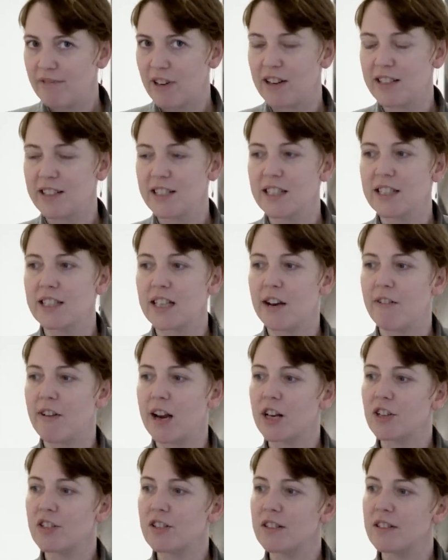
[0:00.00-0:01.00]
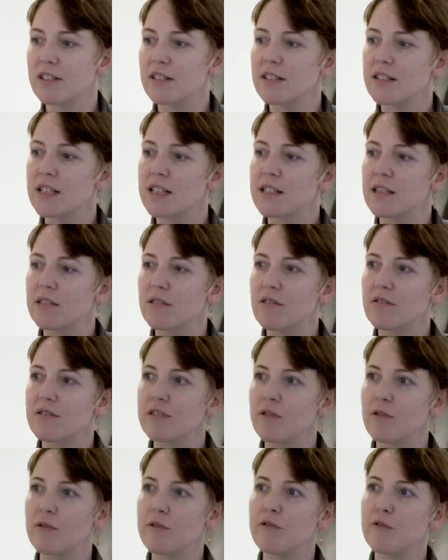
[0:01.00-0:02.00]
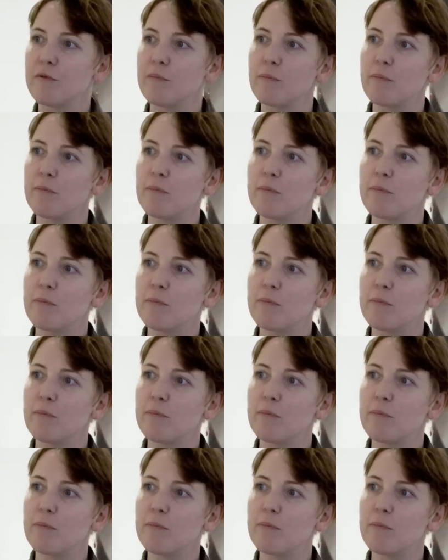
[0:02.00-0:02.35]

going in this direction. There's a lot of